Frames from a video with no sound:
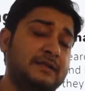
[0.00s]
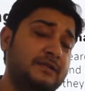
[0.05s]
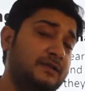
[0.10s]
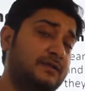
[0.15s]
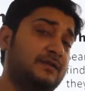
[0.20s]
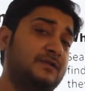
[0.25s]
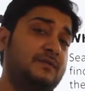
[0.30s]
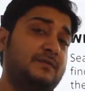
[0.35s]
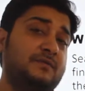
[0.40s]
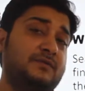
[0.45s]
the
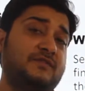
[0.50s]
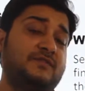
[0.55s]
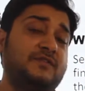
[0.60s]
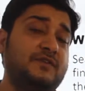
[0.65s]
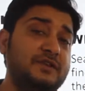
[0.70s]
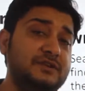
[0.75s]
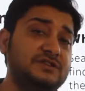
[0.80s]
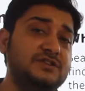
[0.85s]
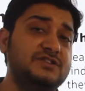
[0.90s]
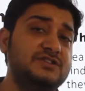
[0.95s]

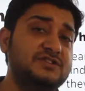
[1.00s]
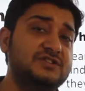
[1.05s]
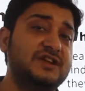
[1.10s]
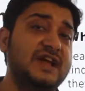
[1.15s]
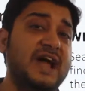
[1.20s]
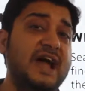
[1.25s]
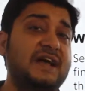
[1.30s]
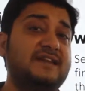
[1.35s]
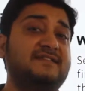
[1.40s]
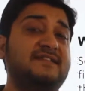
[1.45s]
search engine
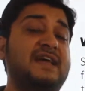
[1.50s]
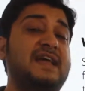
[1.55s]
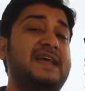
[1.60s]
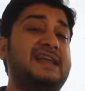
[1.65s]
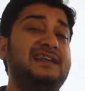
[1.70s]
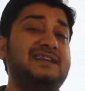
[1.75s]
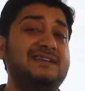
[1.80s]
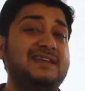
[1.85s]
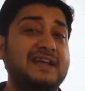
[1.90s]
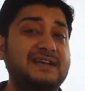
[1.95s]
has an
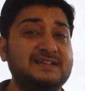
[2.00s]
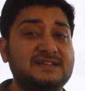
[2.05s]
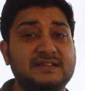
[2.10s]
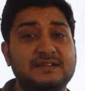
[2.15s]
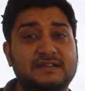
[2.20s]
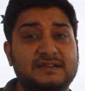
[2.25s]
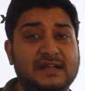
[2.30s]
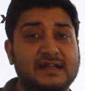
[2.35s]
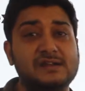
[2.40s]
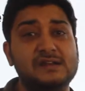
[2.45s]

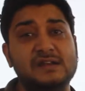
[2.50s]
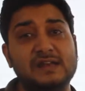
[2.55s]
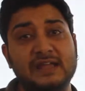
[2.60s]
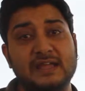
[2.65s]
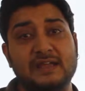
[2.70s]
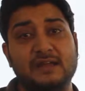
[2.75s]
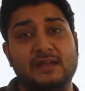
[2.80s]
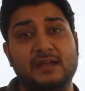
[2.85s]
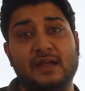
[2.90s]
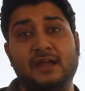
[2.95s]
indexing
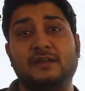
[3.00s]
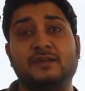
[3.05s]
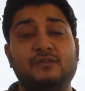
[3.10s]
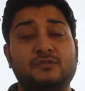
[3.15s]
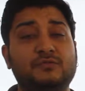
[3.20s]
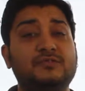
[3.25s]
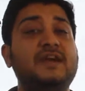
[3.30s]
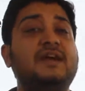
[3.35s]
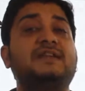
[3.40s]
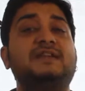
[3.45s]
technique into
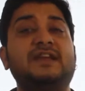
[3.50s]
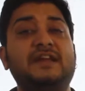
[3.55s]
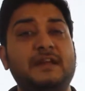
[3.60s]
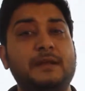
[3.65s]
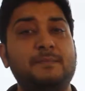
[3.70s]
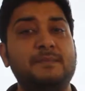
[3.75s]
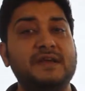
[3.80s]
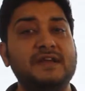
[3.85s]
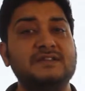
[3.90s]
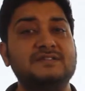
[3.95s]
their
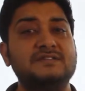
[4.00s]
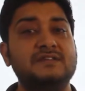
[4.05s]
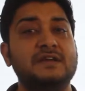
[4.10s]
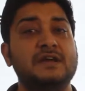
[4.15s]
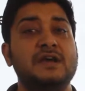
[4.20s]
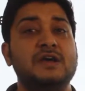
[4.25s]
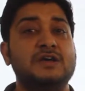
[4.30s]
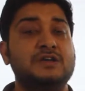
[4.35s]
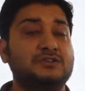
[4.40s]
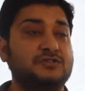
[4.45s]
database.
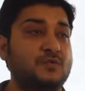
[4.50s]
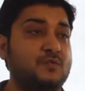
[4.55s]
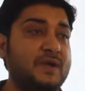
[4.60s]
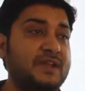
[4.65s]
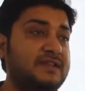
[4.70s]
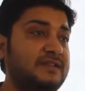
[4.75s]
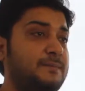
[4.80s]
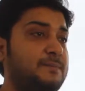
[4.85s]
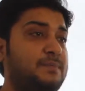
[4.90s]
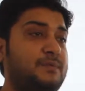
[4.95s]
So
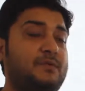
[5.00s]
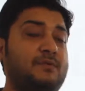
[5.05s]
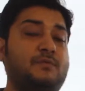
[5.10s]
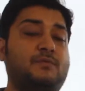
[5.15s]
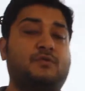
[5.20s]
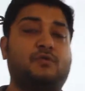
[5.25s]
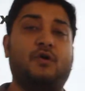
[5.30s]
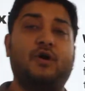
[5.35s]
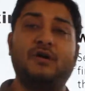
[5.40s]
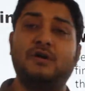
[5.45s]
when
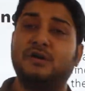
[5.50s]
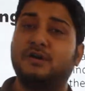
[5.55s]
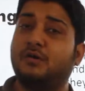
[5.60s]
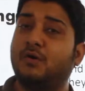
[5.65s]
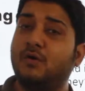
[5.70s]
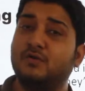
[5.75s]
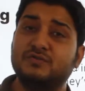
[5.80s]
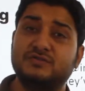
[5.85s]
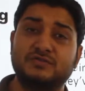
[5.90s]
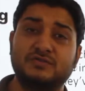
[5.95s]
crawler
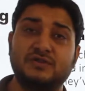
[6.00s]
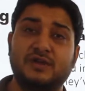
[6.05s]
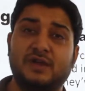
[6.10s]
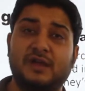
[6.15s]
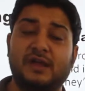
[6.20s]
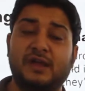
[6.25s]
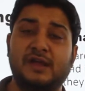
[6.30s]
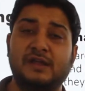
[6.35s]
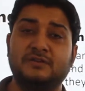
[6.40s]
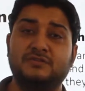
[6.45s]
goes
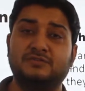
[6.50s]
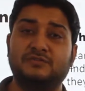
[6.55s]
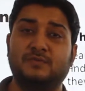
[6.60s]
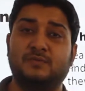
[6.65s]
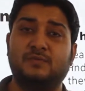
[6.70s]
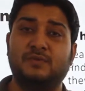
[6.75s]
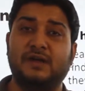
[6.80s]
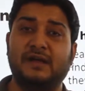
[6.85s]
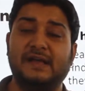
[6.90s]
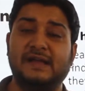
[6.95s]
into
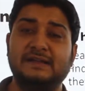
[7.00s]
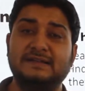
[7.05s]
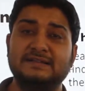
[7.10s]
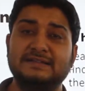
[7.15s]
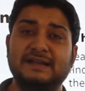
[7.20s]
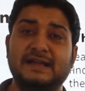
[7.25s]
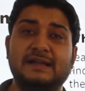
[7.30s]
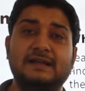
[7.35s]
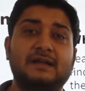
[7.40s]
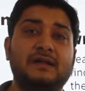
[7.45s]
the
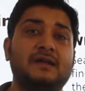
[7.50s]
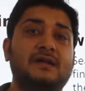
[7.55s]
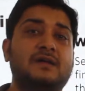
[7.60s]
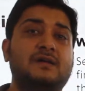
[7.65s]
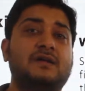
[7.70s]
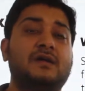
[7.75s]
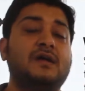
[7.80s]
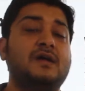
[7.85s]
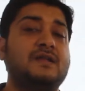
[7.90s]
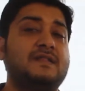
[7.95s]
internet,
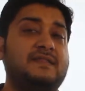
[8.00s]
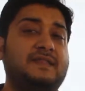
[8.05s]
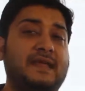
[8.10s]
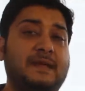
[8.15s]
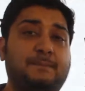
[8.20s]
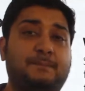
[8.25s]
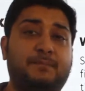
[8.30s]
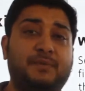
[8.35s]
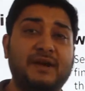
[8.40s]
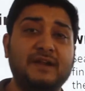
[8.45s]

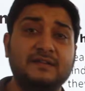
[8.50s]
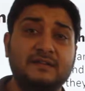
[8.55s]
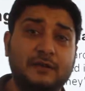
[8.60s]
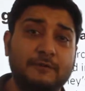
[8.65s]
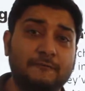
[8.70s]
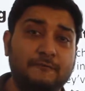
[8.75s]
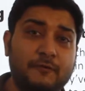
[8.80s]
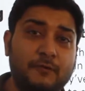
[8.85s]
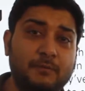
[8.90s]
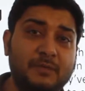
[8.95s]
they bring the
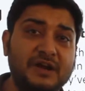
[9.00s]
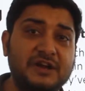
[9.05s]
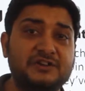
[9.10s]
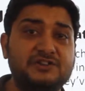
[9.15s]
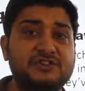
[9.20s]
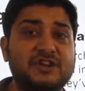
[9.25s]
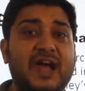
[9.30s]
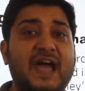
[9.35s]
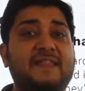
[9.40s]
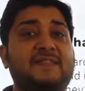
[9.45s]

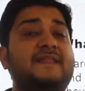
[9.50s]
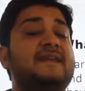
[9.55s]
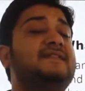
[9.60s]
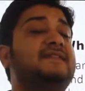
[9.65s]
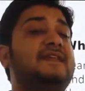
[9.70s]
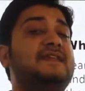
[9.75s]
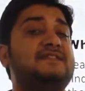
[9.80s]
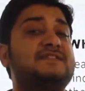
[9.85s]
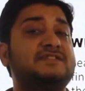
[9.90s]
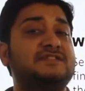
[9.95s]
information and then
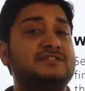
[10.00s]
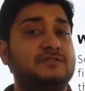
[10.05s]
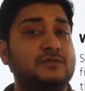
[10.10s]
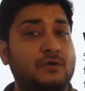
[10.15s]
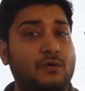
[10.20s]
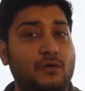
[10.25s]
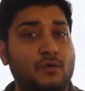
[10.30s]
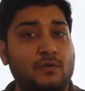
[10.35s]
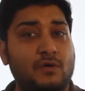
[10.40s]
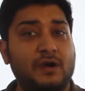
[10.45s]
they
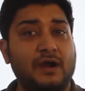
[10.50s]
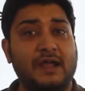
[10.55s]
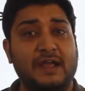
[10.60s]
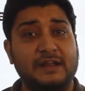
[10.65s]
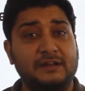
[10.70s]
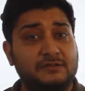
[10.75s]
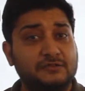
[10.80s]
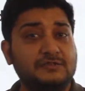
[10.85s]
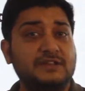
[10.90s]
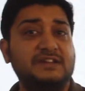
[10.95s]
store
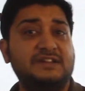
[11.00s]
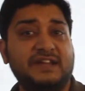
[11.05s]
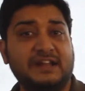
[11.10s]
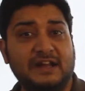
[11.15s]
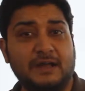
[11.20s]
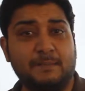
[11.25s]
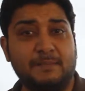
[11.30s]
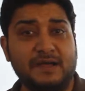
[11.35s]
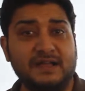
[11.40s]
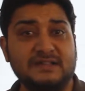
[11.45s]
into the
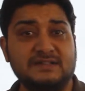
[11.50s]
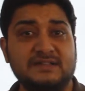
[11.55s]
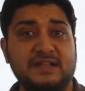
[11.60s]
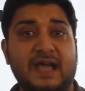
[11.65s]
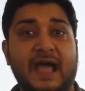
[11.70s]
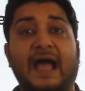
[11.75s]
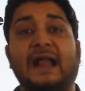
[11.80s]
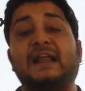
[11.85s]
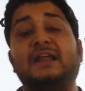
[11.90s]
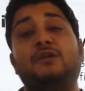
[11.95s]
database.
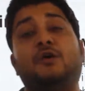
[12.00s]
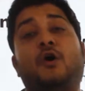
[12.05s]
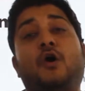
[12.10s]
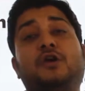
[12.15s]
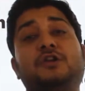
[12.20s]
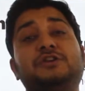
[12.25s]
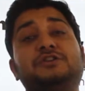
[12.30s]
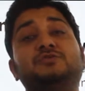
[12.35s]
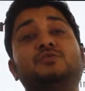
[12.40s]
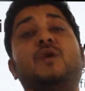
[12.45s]
And in
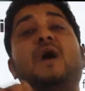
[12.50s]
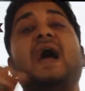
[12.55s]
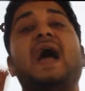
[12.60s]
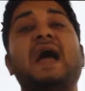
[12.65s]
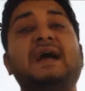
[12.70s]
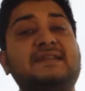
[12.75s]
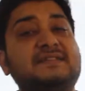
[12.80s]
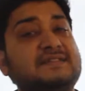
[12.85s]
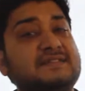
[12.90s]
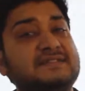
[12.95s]
order to
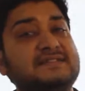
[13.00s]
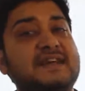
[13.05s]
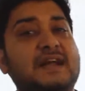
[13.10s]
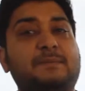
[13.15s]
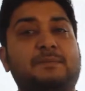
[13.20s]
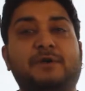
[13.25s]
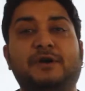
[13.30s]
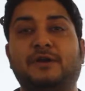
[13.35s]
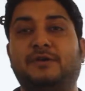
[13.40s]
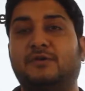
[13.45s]
access
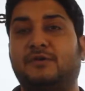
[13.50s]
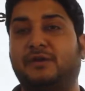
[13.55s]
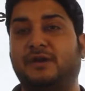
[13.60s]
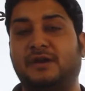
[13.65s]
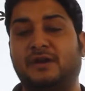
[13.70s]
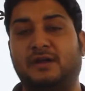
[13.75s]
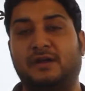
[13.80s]
that particular